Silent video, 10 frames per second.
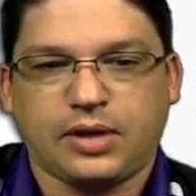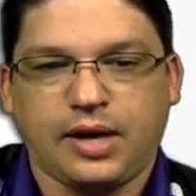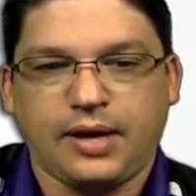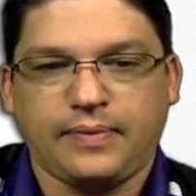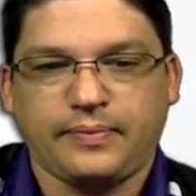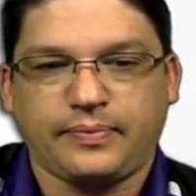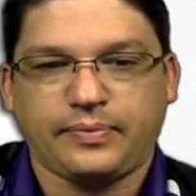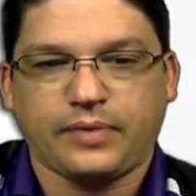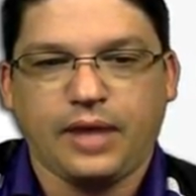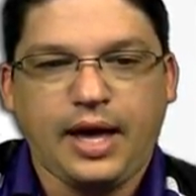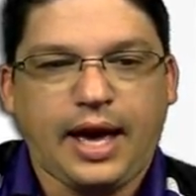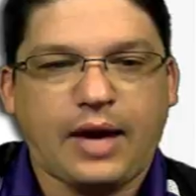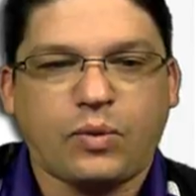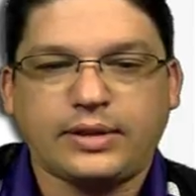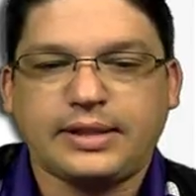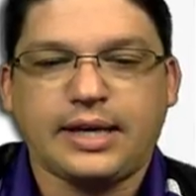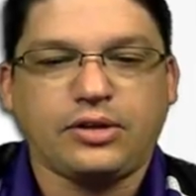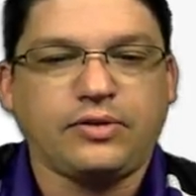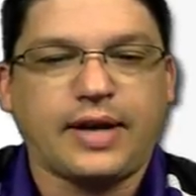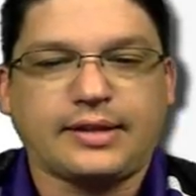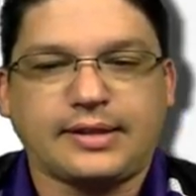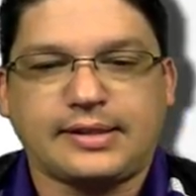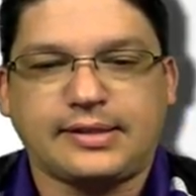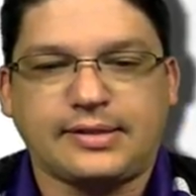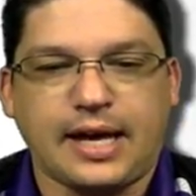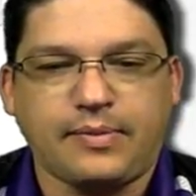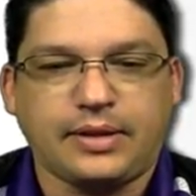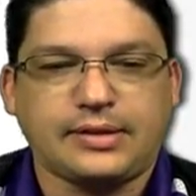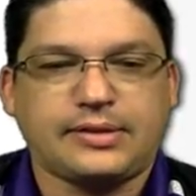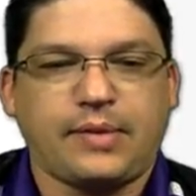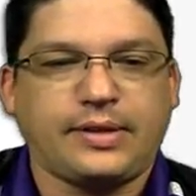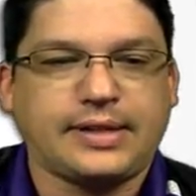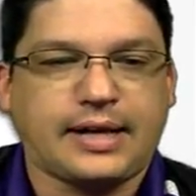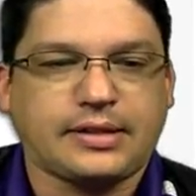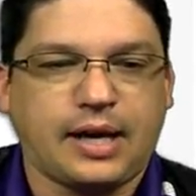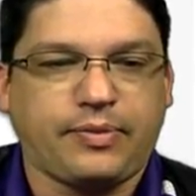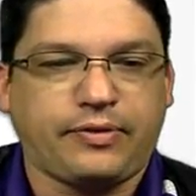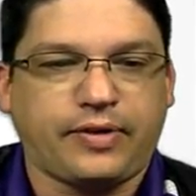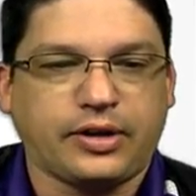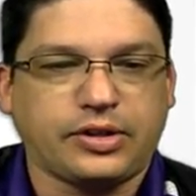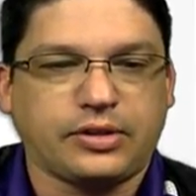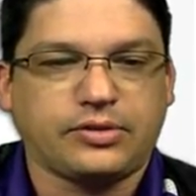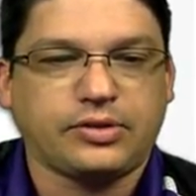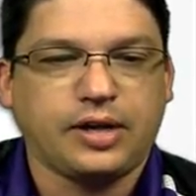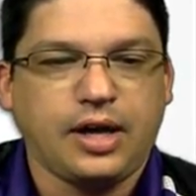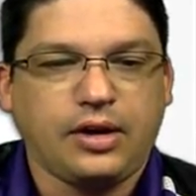Okay, and once again, you've got the same, same exact type of functions.